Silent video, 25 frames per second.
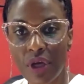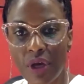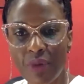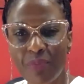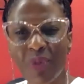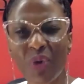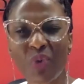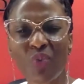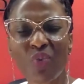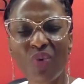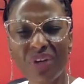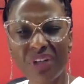
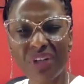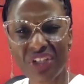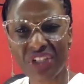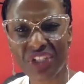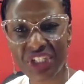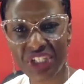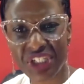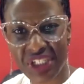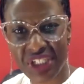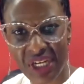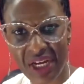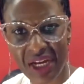But what a
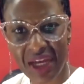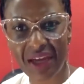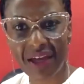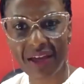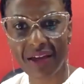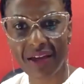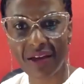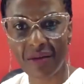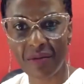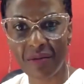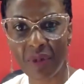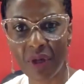
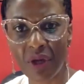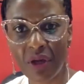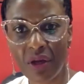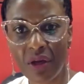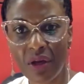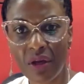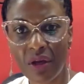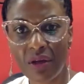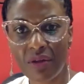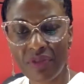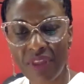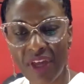shame
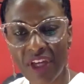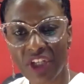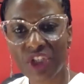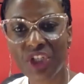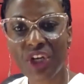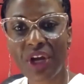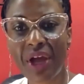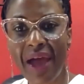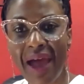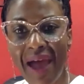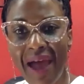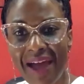that
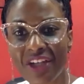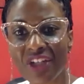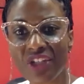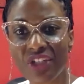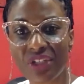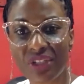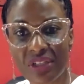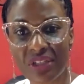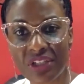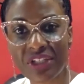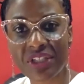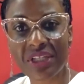your
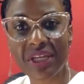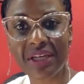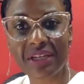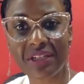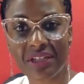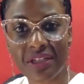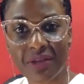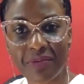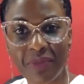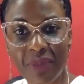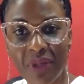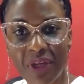actions said
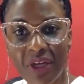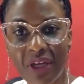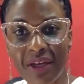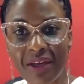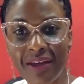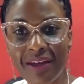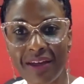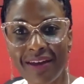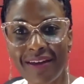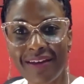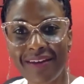to me